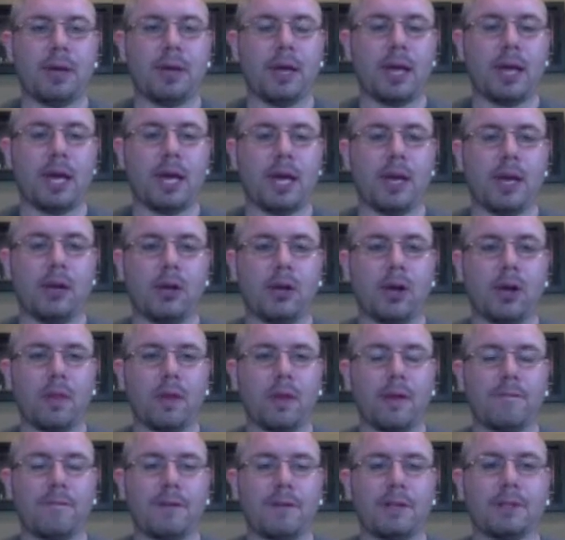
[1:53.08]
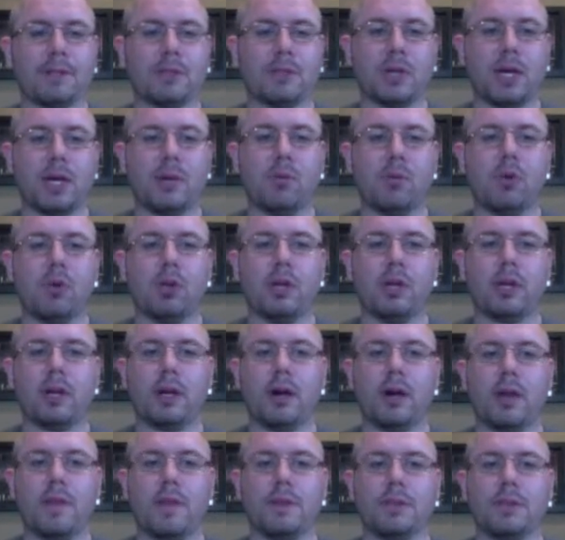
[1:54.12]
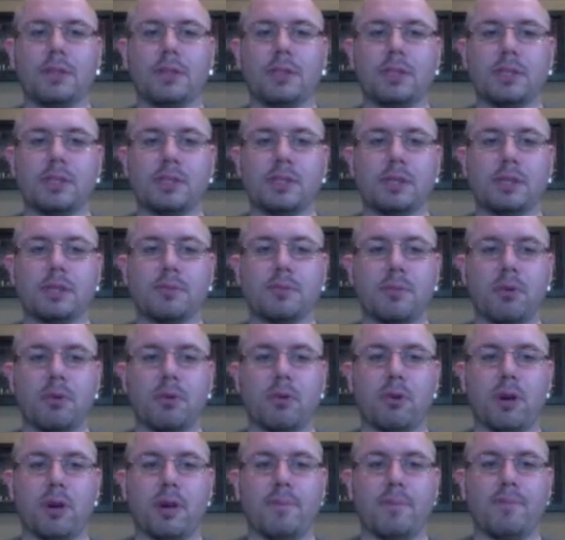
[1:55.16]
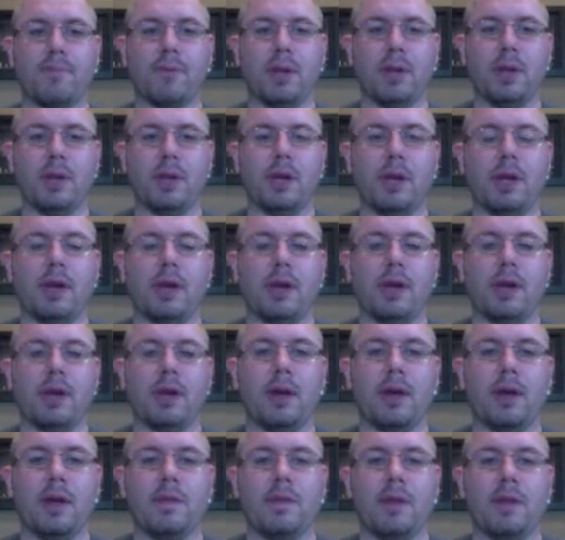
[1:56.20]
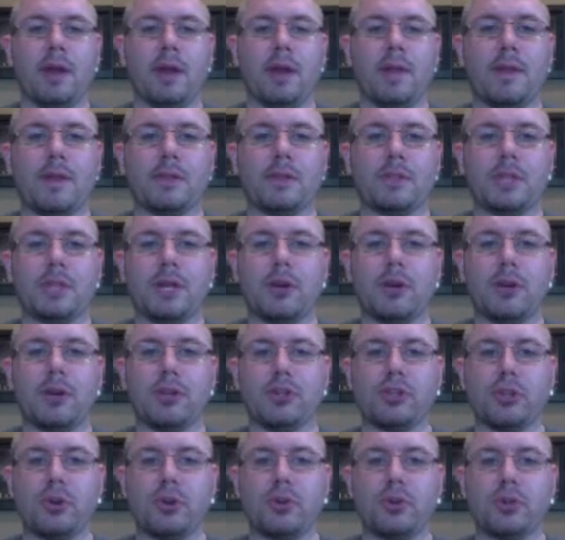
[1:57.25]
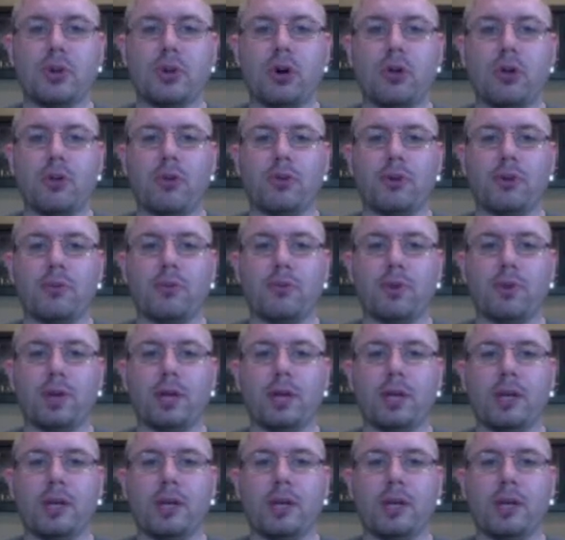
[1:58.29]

and on the left-hand side, we'll click on the statistics program. And then in the center, it shows you all the different